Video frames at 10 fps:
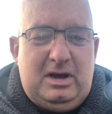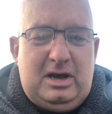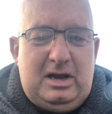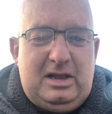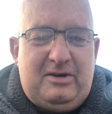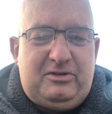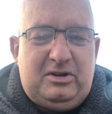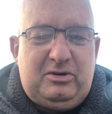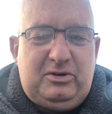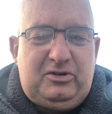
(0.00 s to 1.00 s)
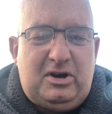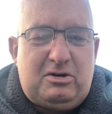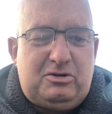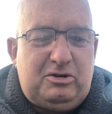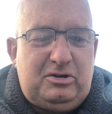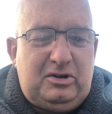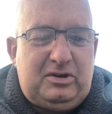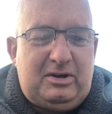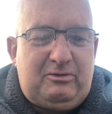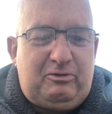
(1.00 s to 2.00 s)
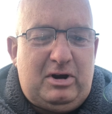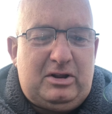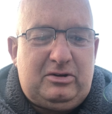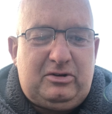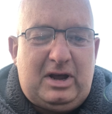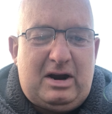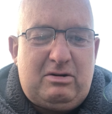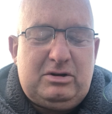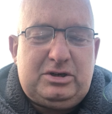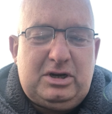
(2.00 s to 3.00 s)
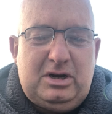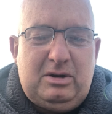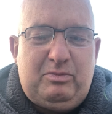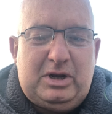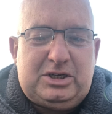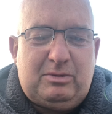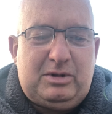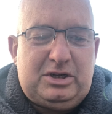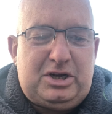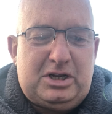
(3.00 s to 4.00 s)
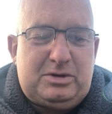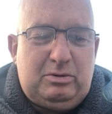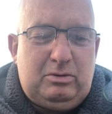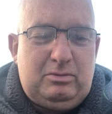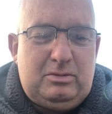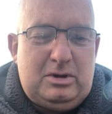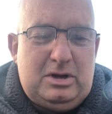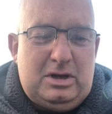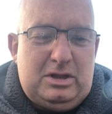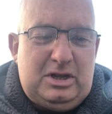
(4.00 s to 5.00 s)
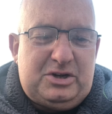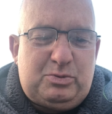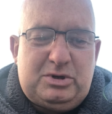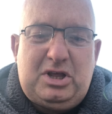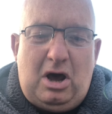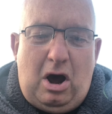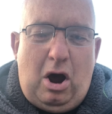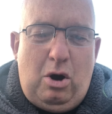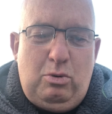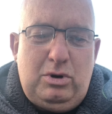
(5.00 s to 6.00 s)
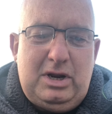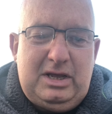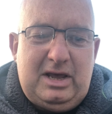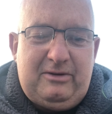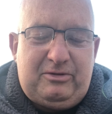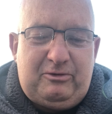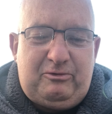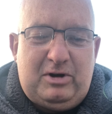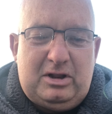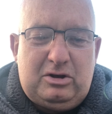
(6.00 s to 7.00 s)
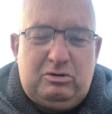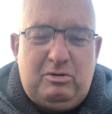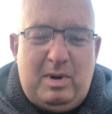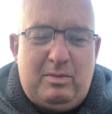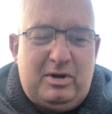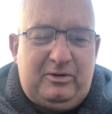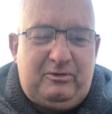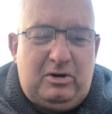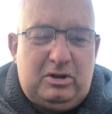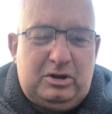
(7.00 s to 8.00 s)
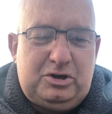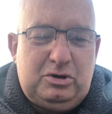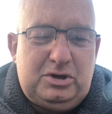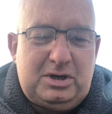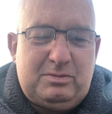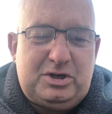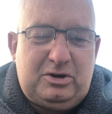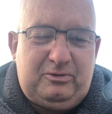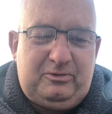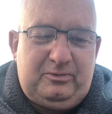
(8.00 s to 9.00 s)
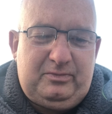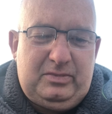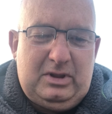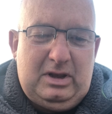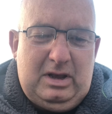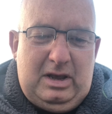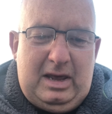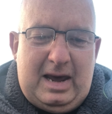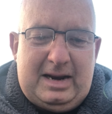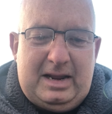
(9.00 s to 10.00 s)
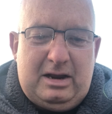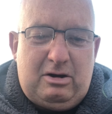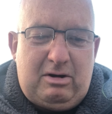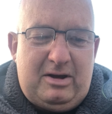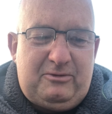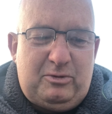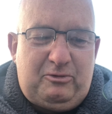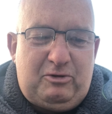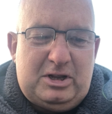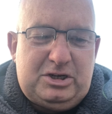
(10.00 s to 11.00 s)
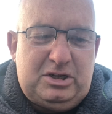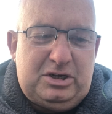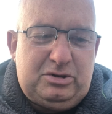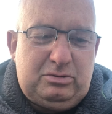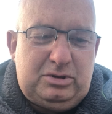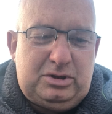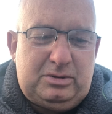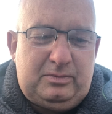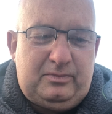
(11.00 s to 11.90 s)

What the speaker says: He left it to his secretary to take Fred to Harrods and pick something sensible. This was the only gift that Fred could remember his father choosing himself. He had it engraved with Fred's initials.